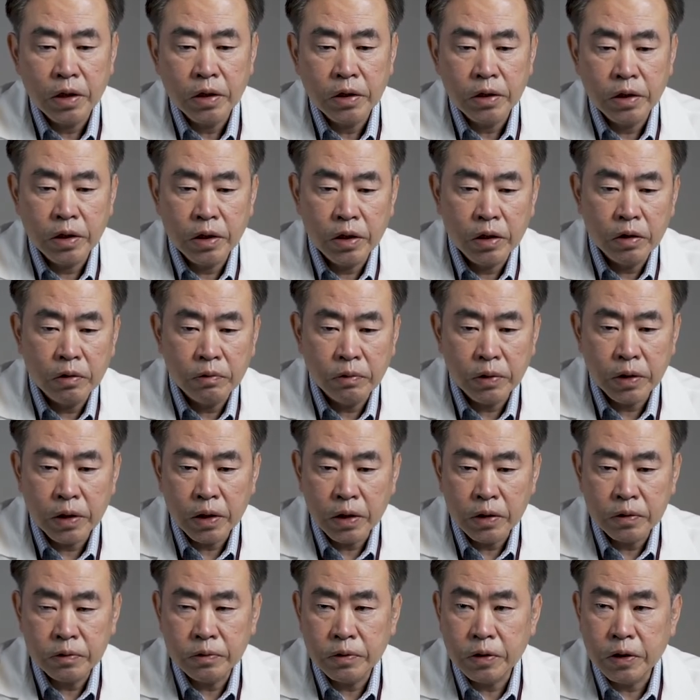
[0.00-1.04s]

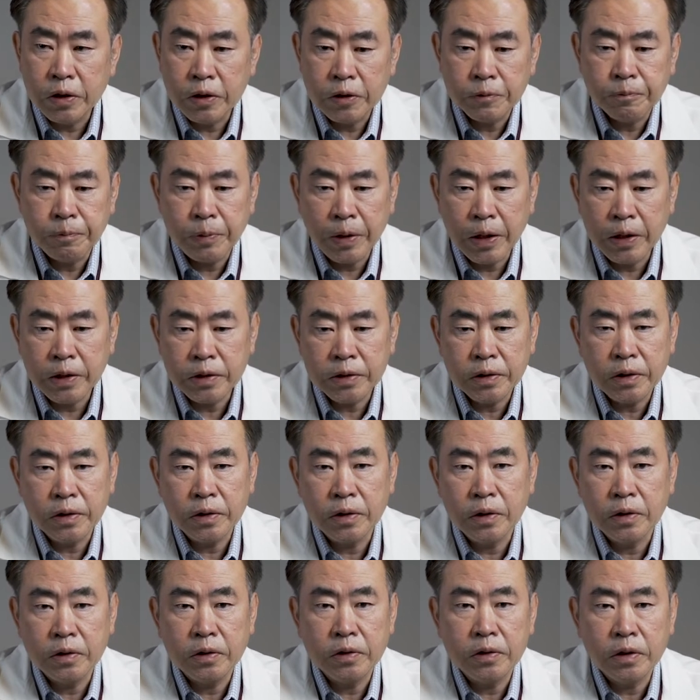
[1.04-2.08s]
NEO-100 is based on
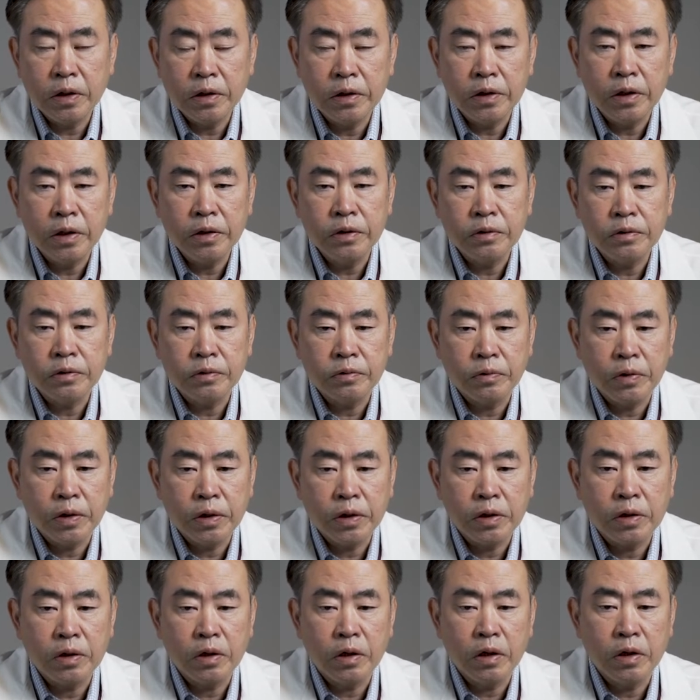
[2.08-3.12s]
another
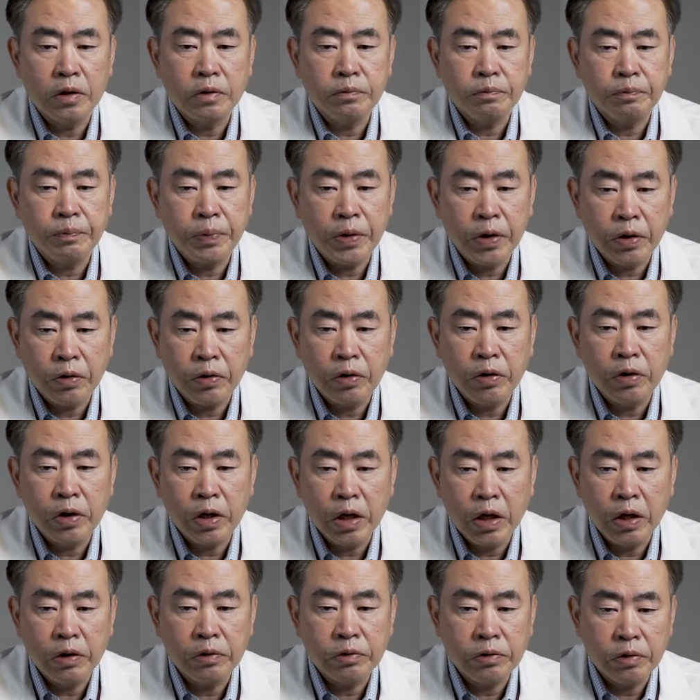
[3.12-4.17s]
drug called
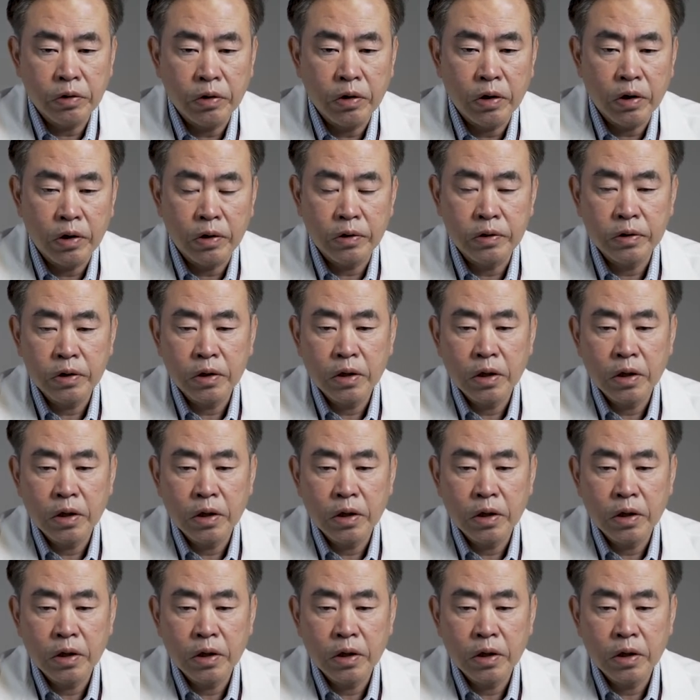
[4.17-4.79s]
para-alcohol.